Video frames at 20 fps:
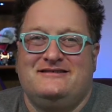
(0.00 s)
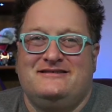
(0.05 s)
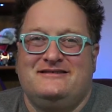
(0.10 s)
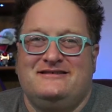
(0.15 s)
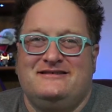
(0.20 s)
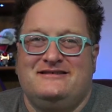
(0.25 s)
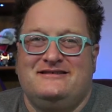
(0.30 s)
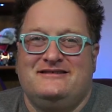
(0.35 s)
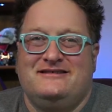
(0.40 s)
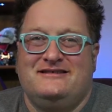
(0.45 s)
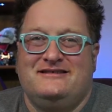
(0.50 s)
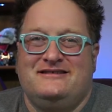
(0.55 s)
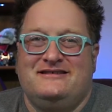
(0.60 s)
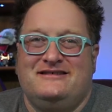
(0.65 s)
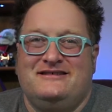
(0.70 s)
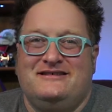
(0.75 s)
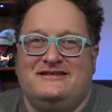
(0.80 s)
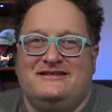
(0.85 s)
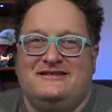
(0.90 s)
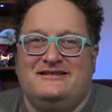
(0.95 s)

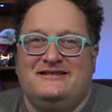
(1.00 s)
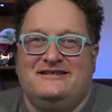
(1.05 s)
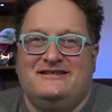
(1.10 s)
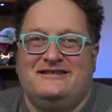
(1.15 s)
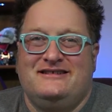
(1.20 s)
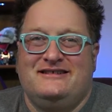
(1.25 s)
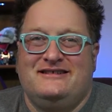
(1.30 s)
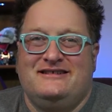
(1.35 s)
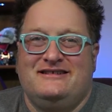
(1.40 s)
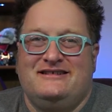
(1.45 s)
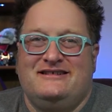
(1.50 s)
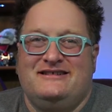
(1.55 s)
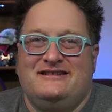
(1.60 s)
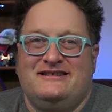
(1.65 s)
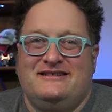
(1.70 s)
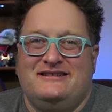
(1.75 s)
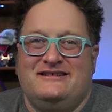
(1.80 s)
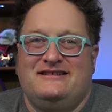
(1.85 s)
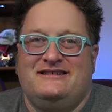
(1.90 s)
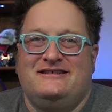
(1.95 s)

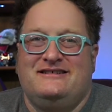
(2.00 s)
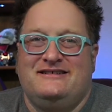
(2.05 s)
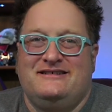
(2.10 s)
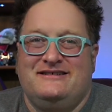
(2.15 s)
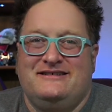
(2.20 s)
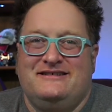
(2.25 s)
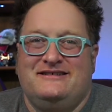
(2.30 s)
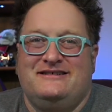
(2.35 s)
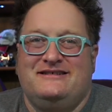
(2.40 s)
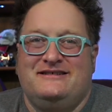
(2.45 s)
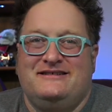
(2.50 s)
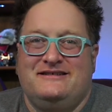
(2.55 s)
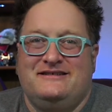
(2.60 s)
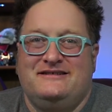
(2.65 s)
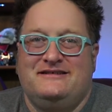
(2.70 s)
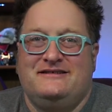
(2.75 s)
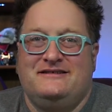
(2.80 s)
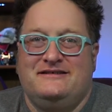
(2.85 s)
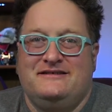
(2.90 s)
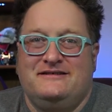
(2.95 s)

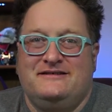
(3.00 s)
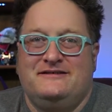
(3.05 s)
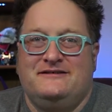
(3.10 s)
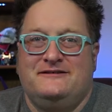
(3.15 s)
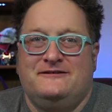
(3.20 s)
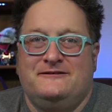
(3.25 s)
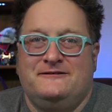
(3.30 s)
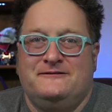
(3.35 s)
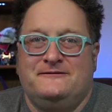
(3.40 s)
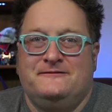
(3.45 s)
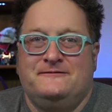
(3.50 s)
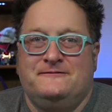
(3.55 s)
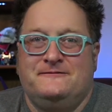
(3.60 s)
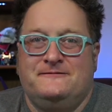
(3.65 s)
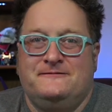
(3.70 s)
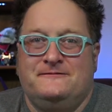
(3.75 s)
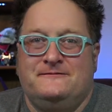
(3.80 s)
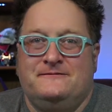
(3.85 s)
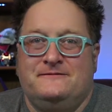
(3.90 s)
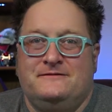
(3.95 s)

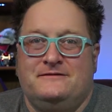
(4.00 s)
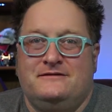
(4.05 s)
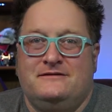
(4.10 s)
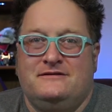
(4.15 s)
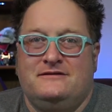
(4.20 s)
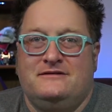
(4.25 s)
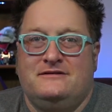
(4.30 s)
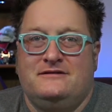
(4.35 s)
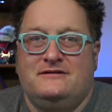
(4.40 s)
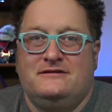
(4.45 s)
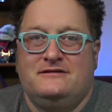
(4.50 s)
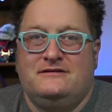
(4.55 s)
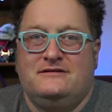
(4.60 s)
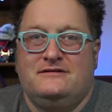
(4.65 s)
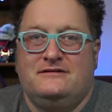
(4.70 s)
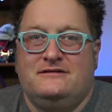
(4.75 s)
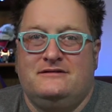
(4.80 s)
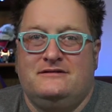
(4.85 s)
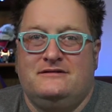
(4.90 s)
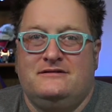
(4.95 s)

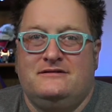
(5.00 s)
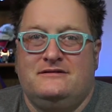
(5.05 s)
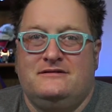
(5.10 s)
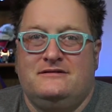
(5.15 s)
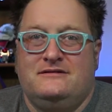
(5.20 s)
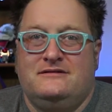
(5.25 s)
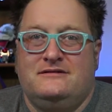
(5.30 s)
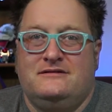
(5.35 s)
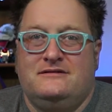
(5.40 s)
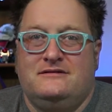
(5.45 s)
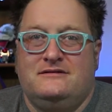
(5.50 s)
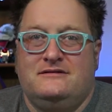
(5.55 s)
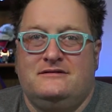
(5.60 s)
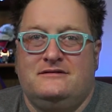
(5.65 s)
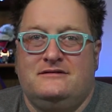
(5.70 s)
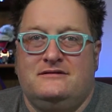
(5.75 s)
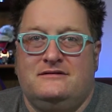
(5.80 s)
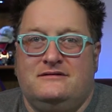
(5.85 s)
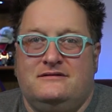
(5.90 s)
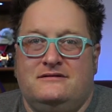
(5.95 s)

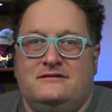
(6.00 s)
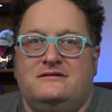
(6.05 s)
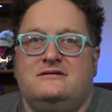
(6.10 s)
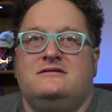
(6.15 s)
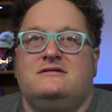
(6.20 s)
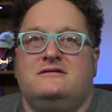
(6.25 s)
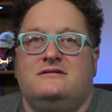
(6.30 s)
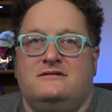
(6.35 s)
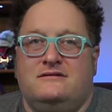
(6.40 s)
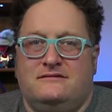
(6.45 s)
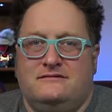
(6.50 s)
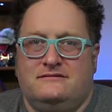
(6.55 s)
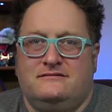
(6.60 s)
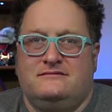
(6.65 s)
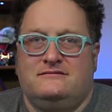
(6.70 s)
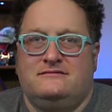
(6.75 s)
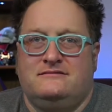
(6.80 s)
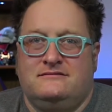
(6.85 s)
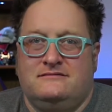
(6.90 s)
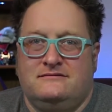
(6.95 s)

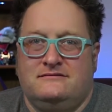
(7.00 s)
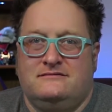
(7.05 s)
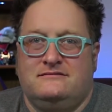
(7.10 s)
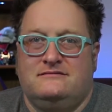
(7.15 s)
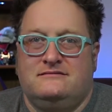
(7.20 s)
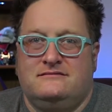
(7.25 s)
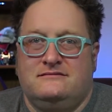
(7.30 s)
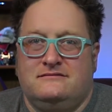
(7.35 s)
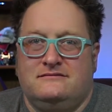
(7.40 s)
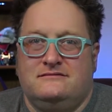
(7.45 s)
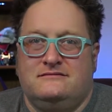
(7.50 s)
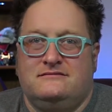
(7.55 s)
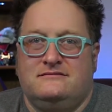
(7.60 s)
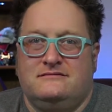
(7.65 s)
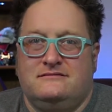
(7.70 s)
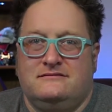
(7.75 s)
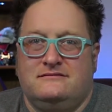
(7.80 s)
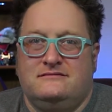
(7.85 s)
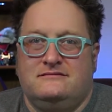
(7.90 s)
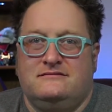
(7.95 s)
(silent)